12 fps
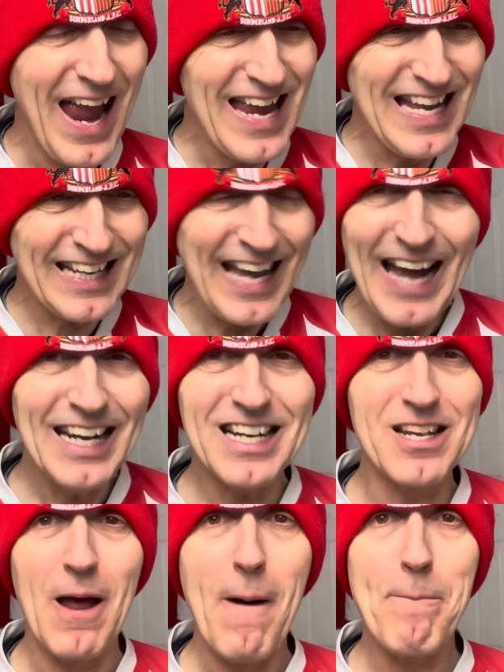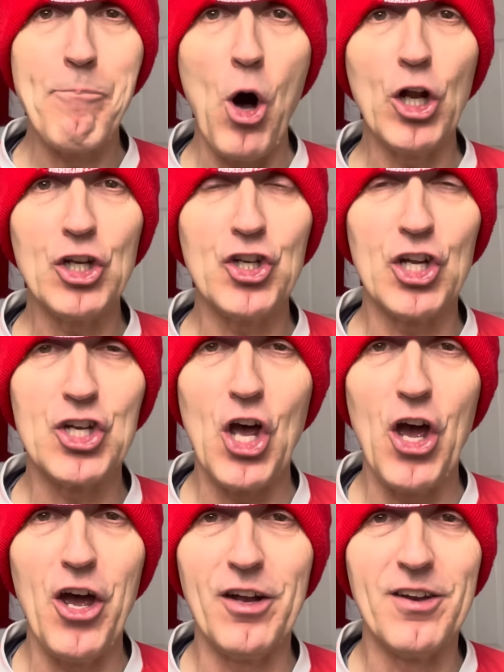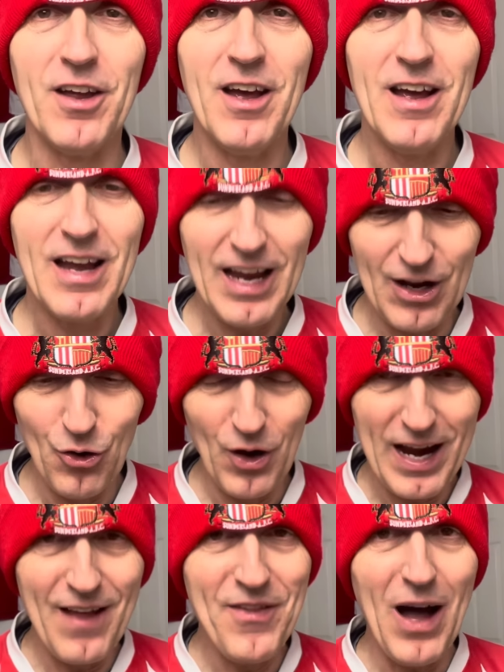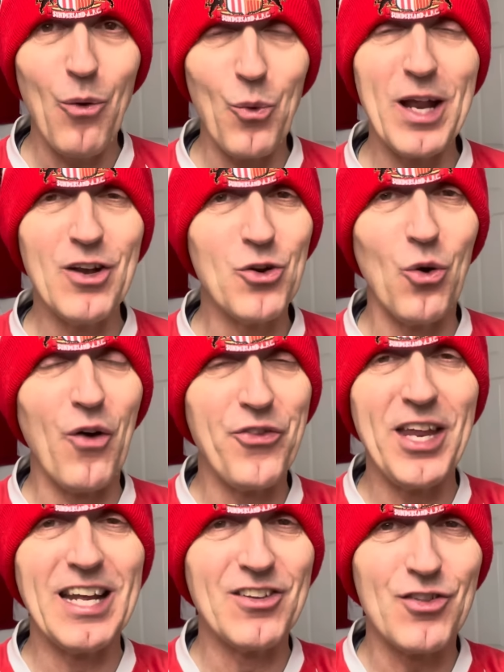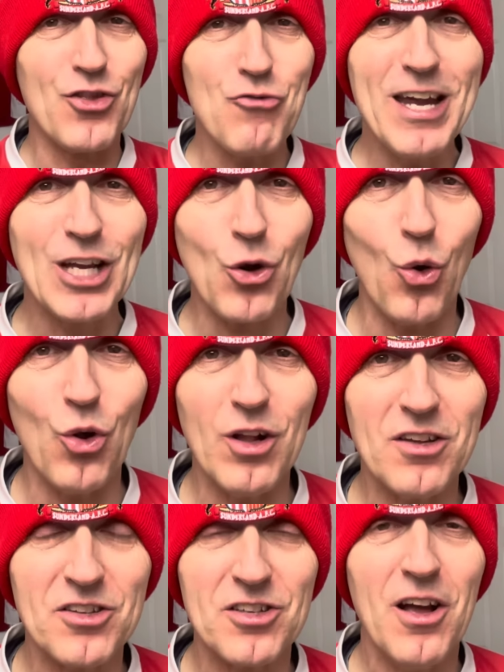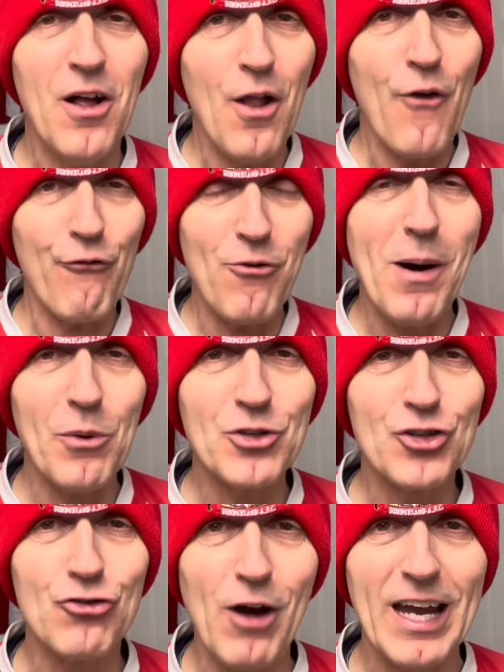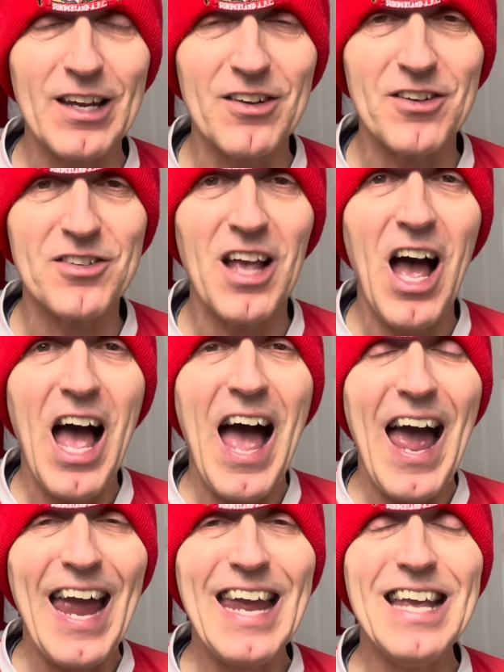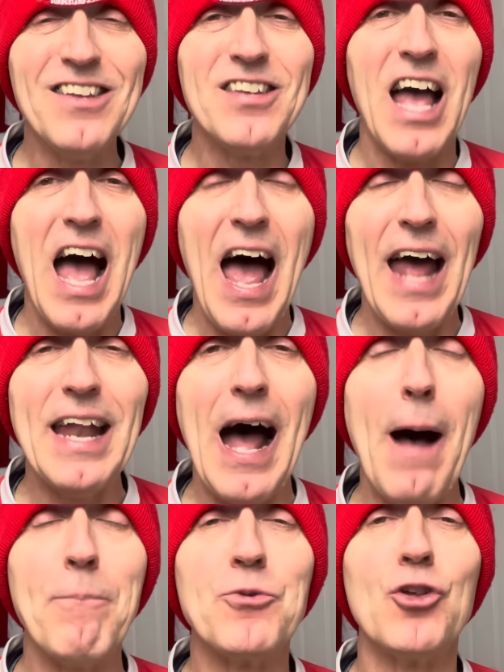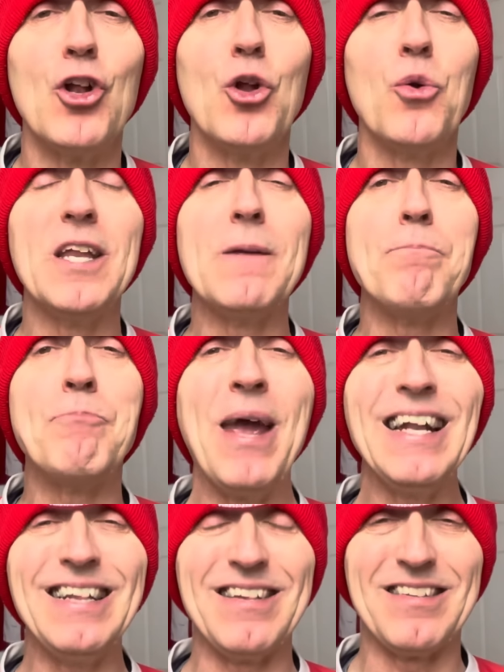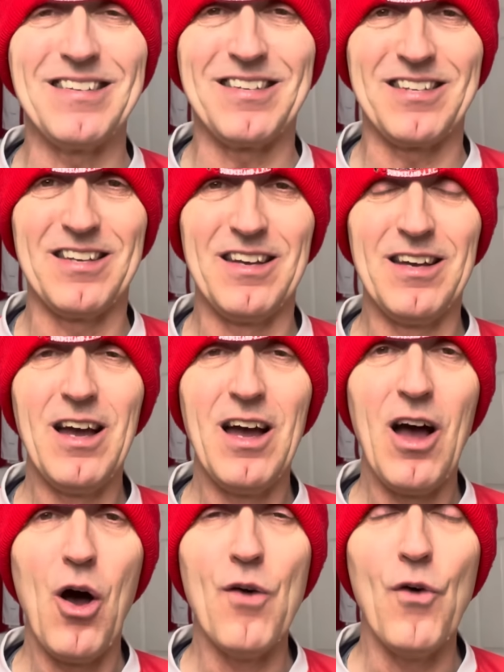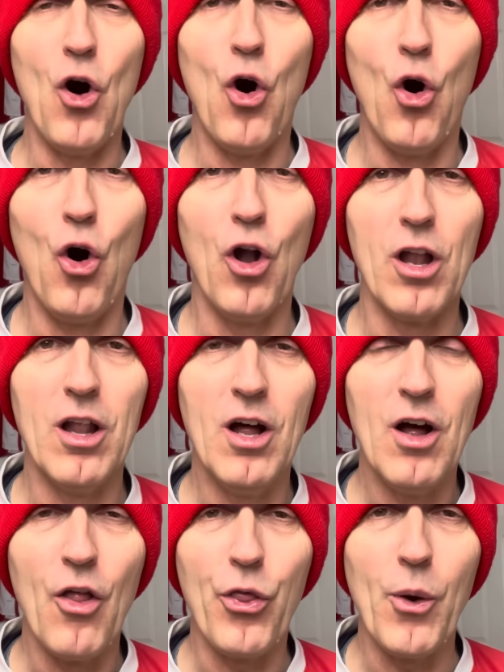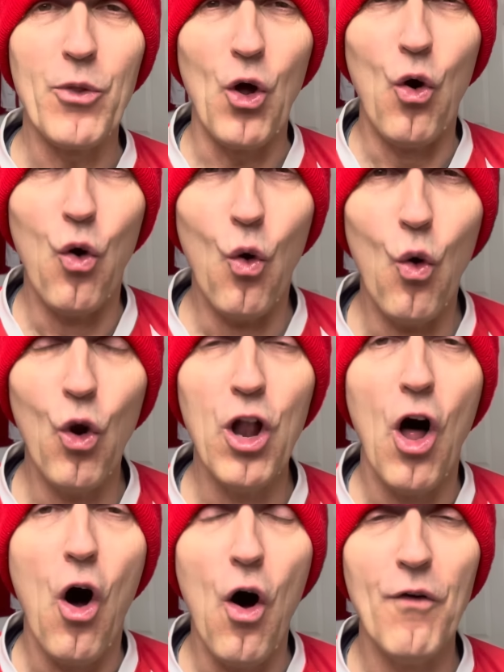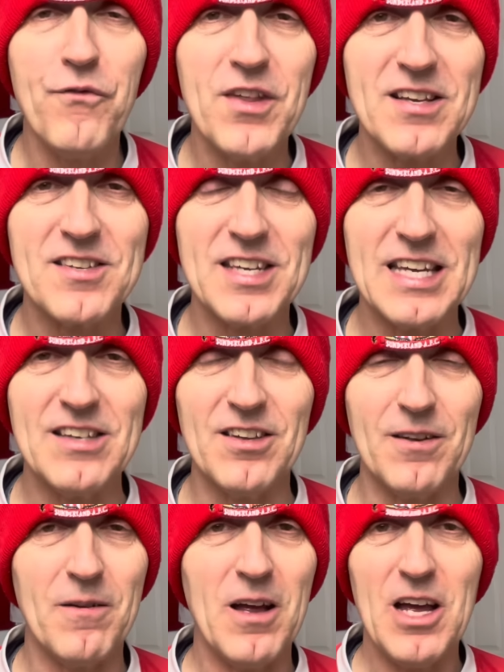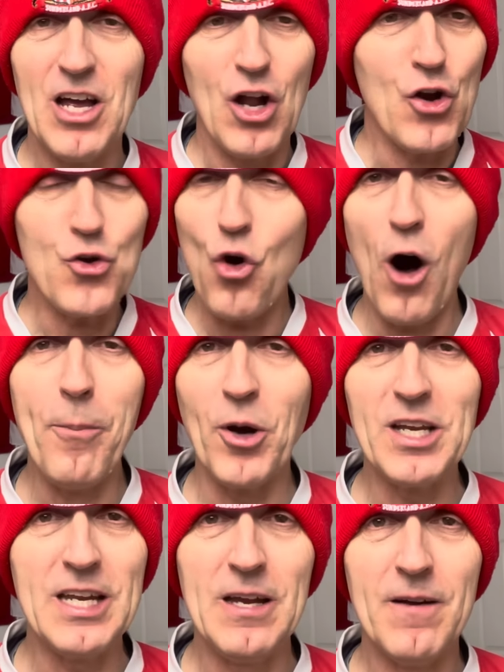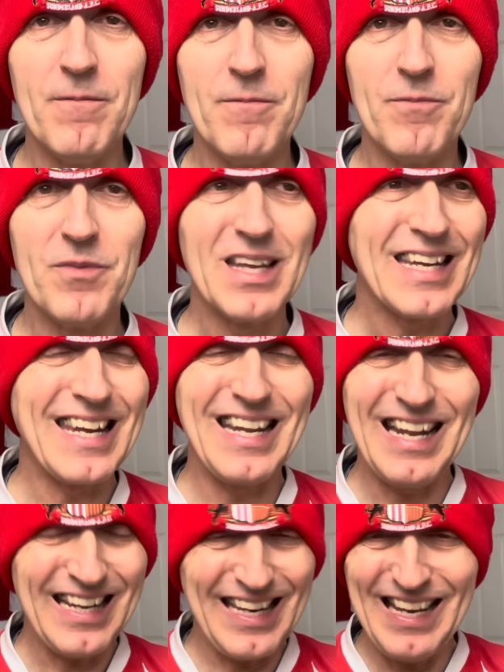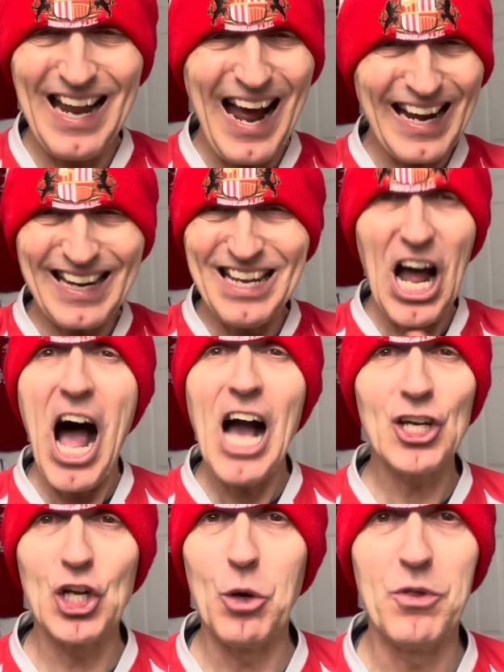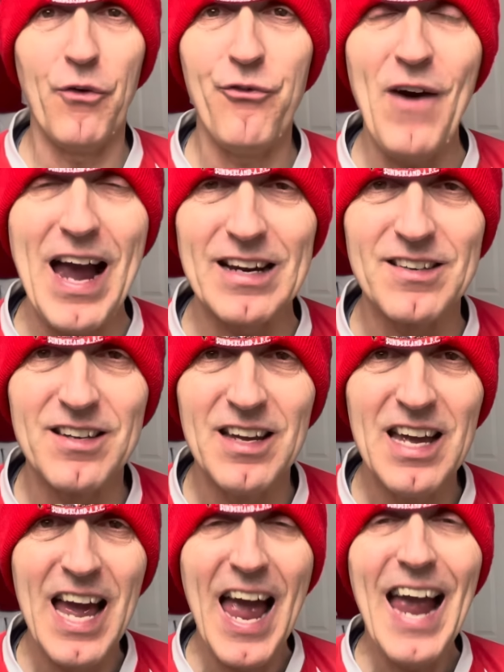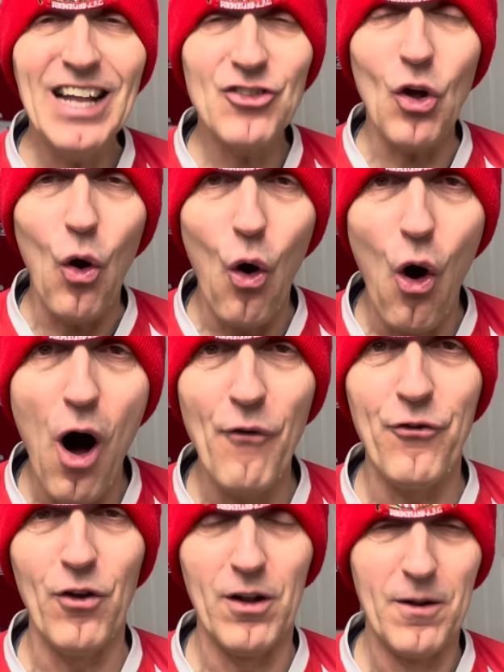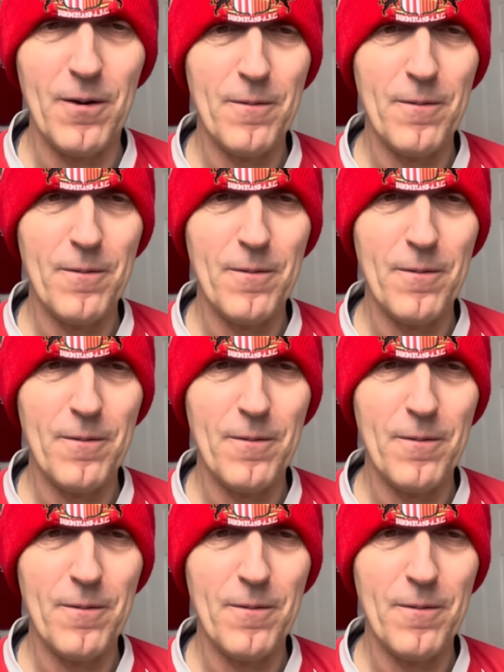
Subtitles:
You cannot polish a turd, you know, in that window of things. 3 goals from our strikers is an absolutely pittance of a haul throughout the whole of the season. Nobody can argue the fact. It's awful.